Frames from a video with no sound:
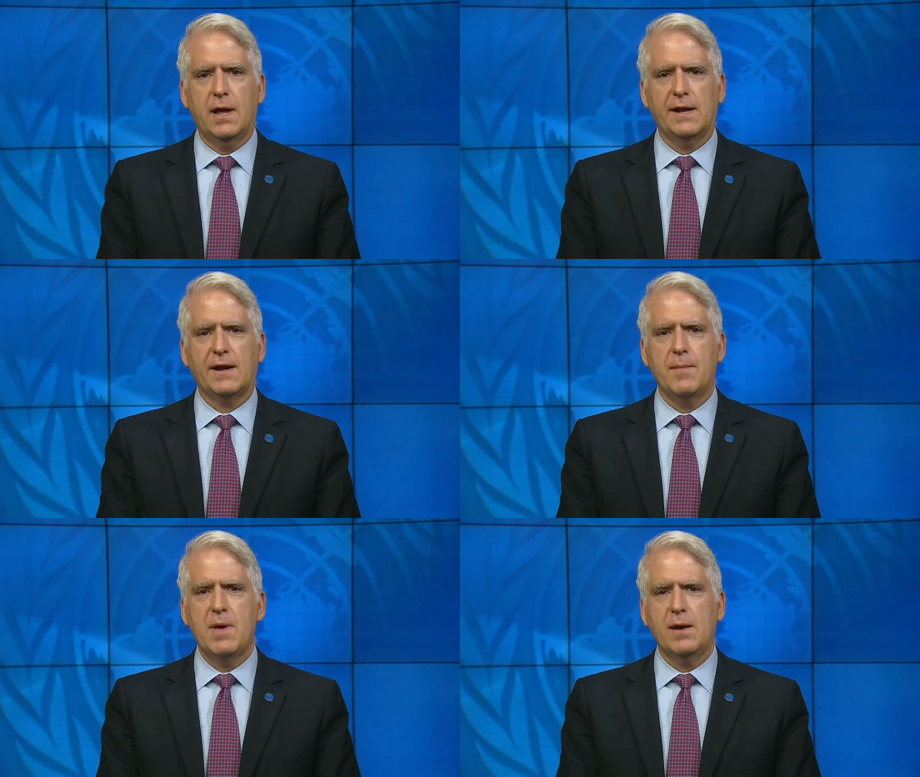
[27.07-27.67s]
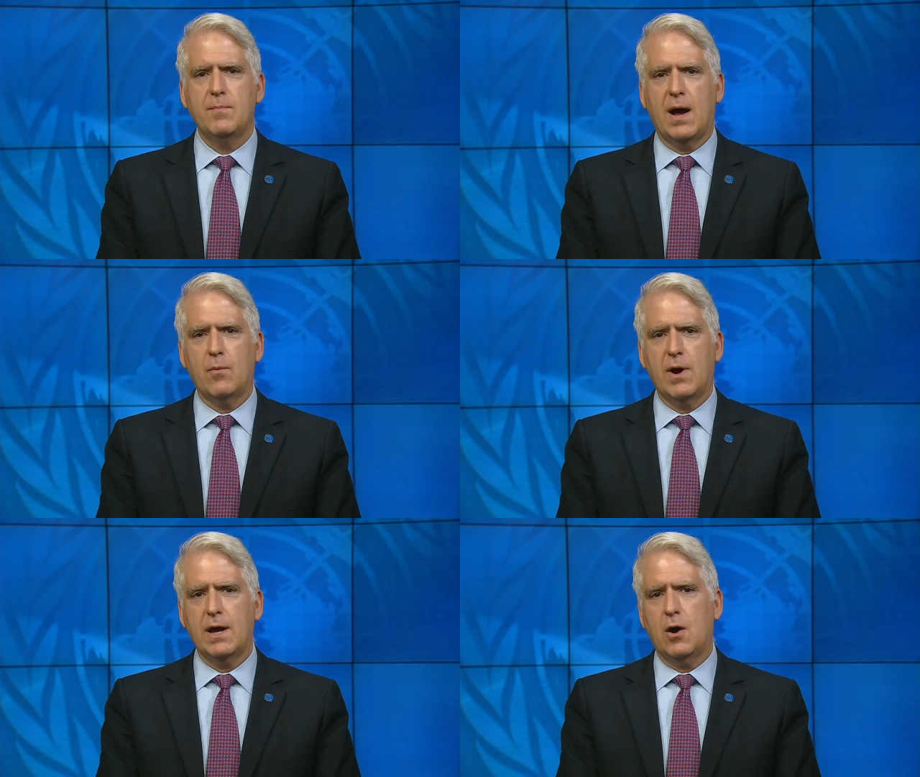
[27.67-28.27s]
As I made my
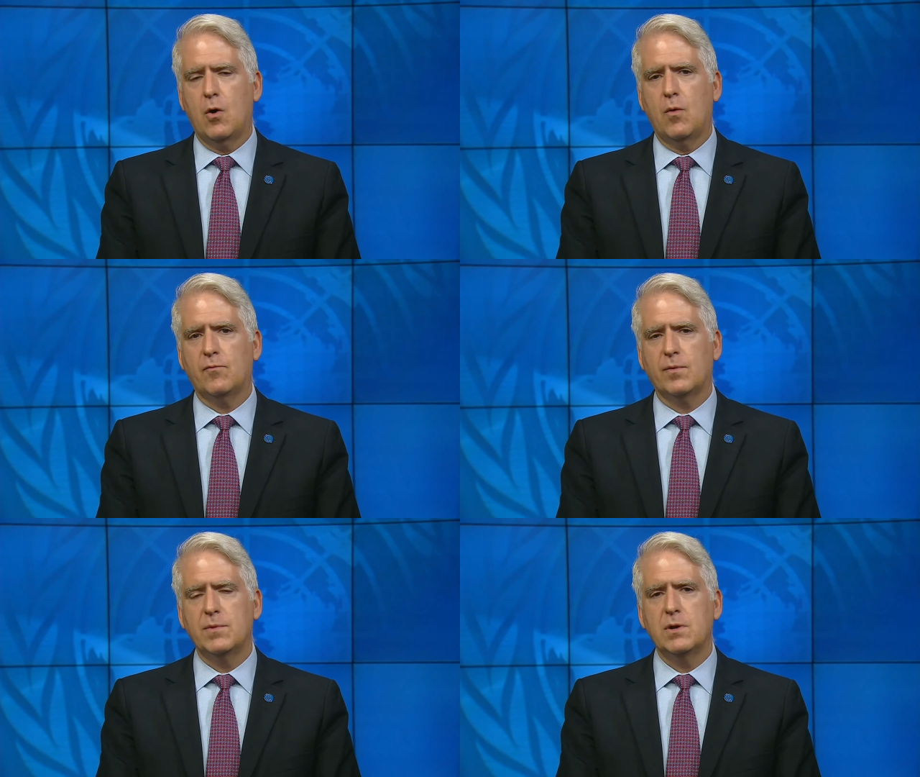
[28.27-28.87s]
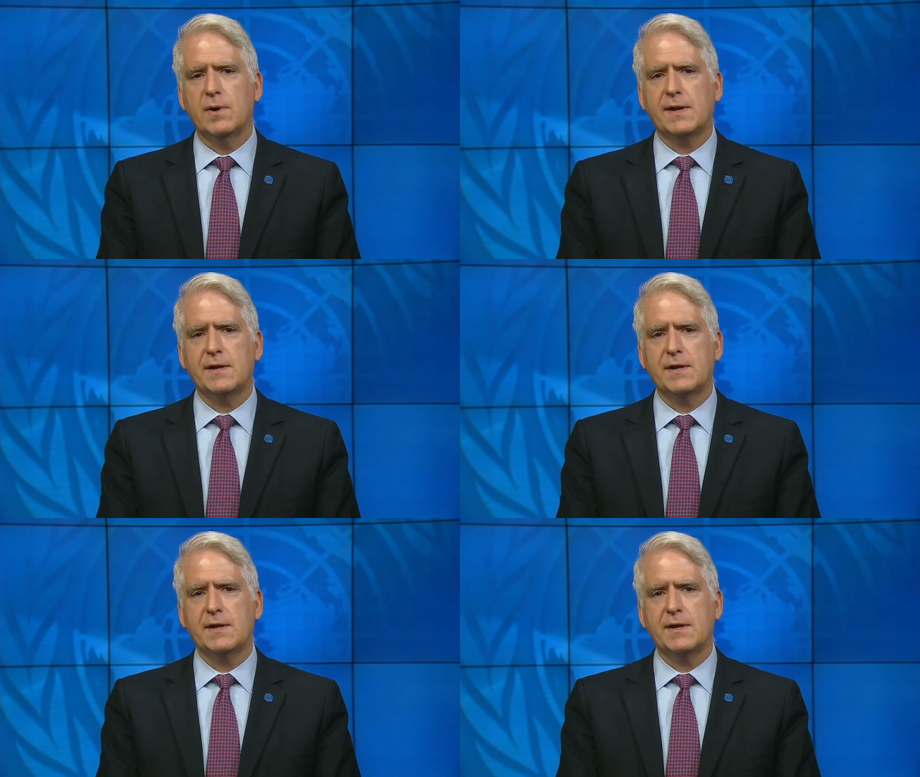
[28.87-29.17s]
way home from the U.S.